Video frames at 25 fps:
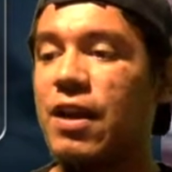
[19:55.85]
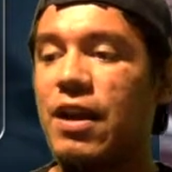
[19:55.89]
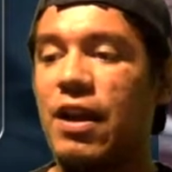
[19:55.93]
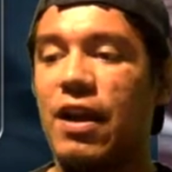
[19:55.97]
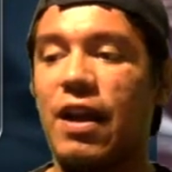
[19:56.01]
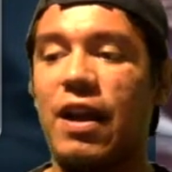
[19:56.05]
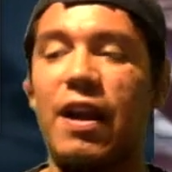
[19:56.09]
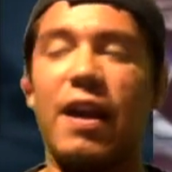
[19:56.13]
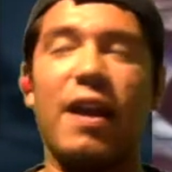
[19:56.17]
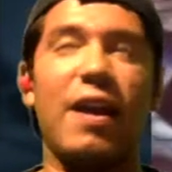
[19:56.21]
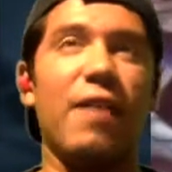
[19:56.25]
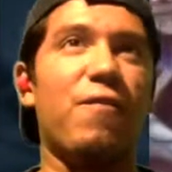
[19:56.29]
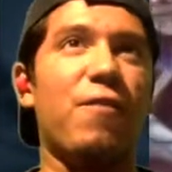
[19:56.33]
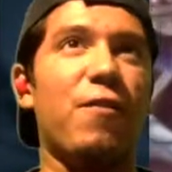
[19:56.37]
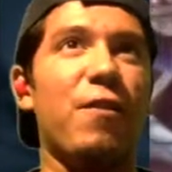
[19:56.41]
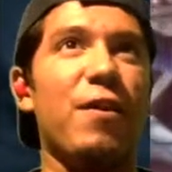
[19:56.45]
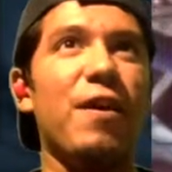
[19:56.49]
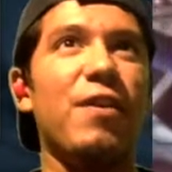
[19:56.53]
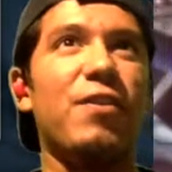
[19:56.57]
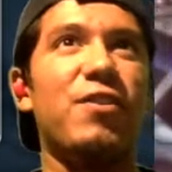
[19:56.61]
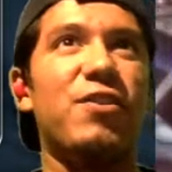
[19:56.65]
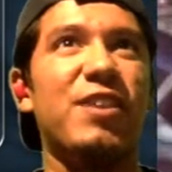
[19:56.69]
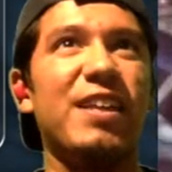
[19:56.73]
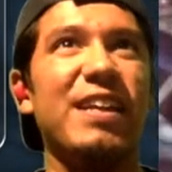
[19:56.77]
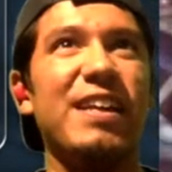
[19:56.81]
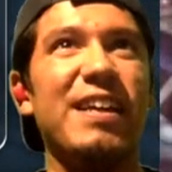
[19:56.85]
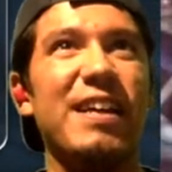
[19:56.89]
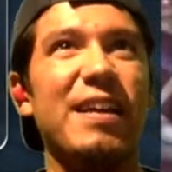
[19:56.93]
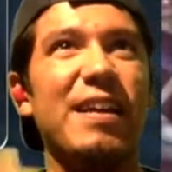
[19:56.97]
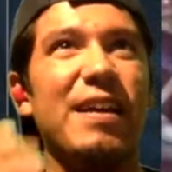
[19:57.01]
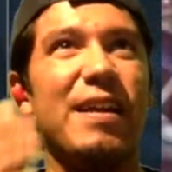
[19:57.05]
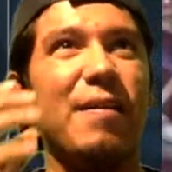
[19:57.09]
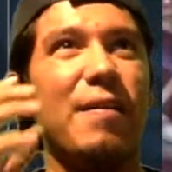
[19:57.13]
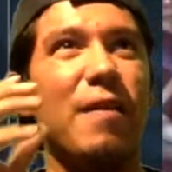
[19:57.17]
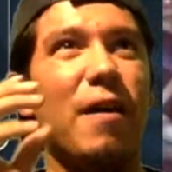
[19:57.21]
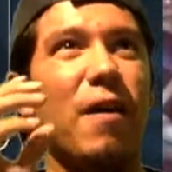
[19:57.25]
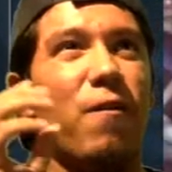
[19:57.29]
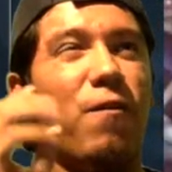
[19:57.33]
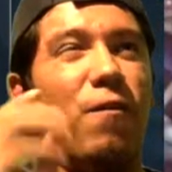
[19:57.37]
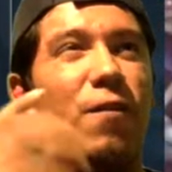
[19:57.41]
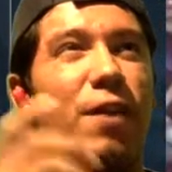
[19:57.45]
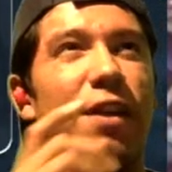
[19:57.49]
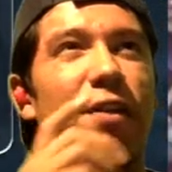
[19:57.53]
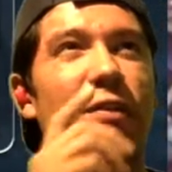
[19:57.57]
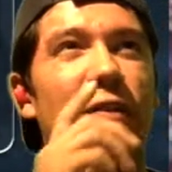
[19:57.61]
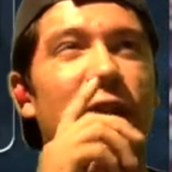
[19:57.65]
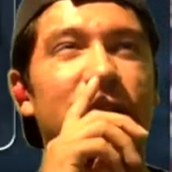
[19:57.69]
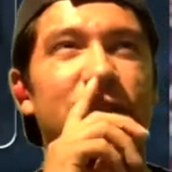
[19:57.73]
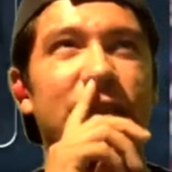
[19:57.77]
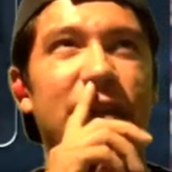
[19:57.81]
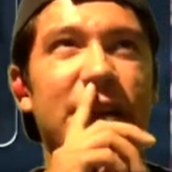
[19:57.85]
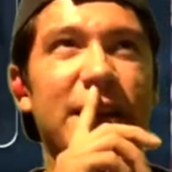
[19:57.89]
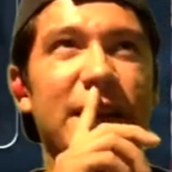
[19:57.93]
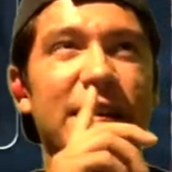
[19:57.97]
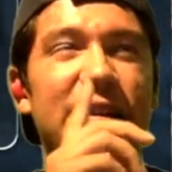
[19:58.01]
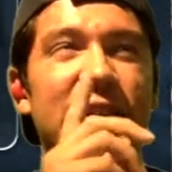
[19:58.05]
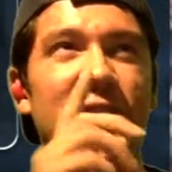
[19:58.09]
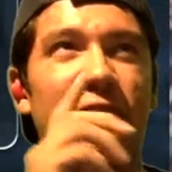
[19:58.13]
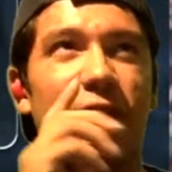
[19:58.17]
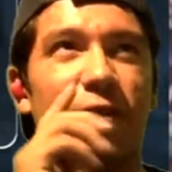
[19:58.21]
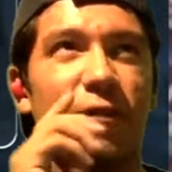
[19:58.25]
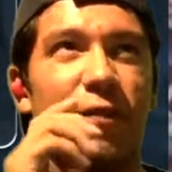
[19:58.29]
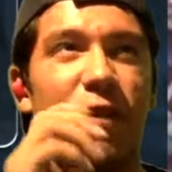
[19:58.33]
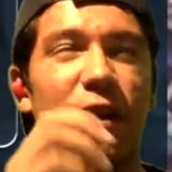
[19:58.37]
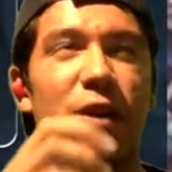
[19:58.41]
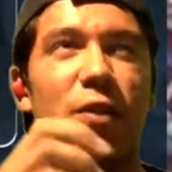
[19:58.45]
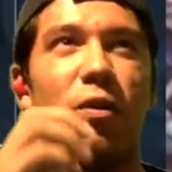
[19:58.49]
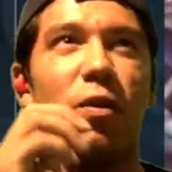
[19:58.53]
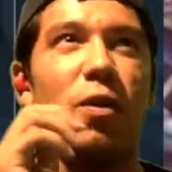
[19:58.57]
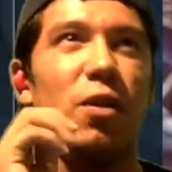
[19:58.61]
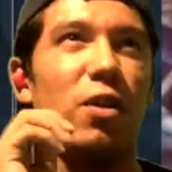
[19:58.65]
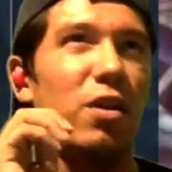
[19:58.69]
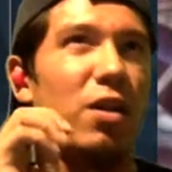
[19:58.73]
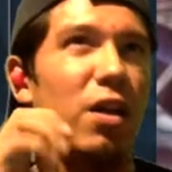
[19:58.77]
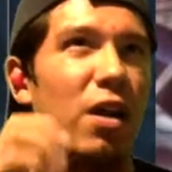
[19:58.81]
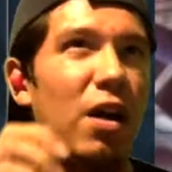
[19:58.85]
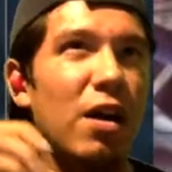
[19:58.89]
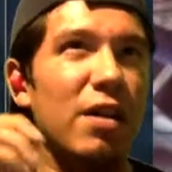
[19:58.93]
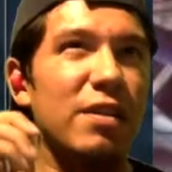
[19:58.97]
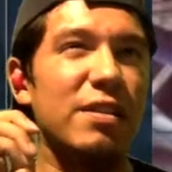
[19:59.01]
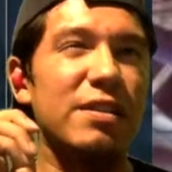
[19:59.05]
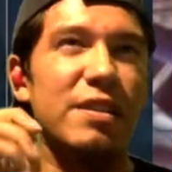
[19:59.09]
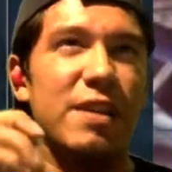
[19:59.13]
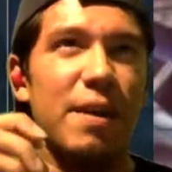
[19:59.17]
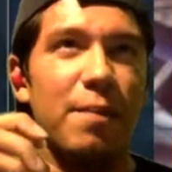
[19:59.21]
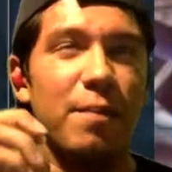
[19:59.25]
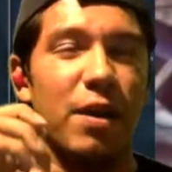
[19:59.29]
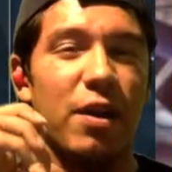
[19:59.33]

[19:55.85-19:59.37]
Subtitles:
If you see a video, I think I did a video a long time